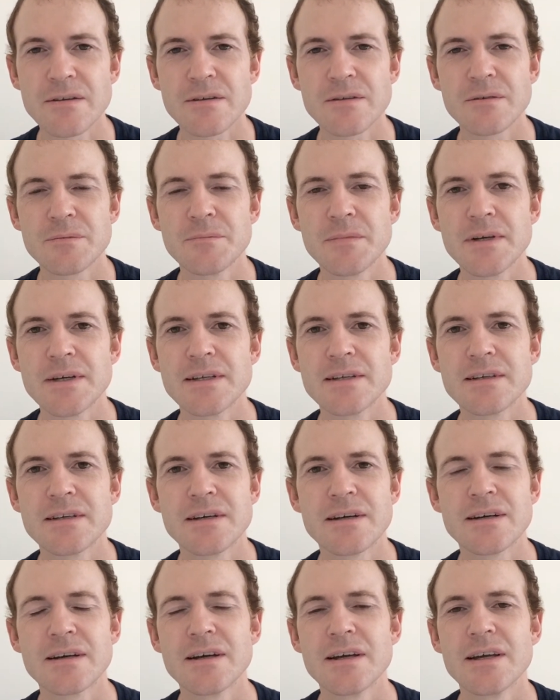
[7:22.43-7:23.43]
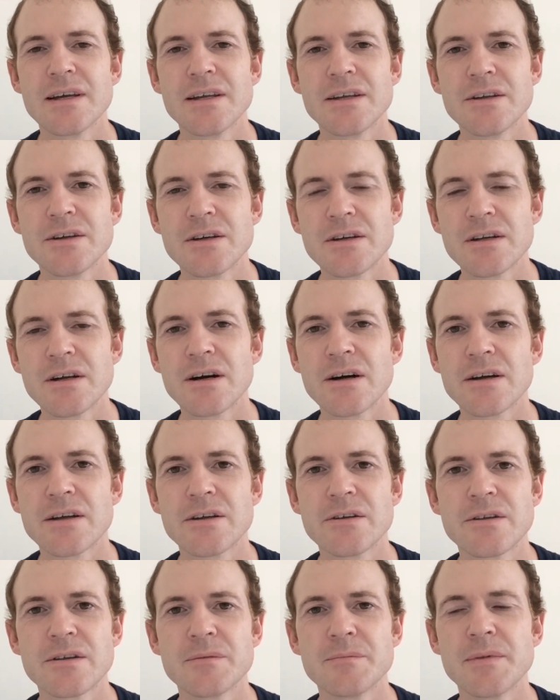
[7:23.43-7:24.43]
That the media, you could
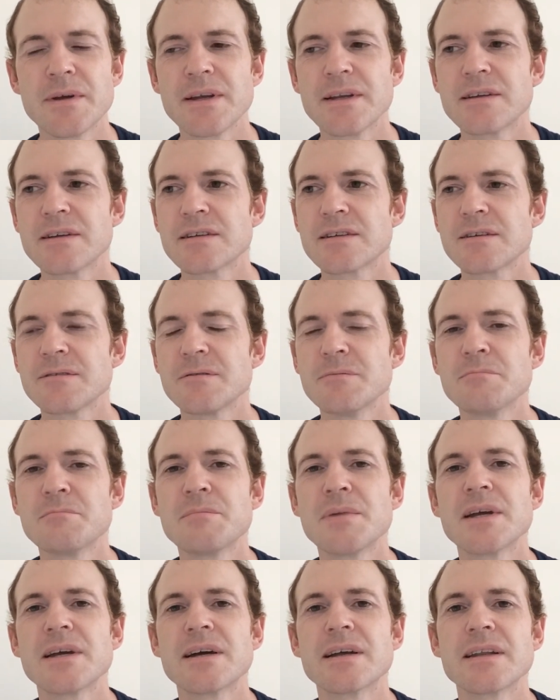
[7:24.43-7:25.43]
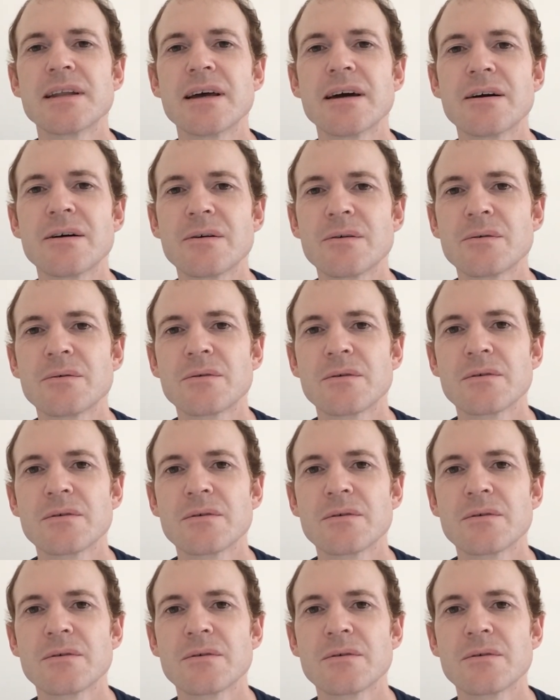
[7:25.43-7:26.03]
argue that the media is even bigger now.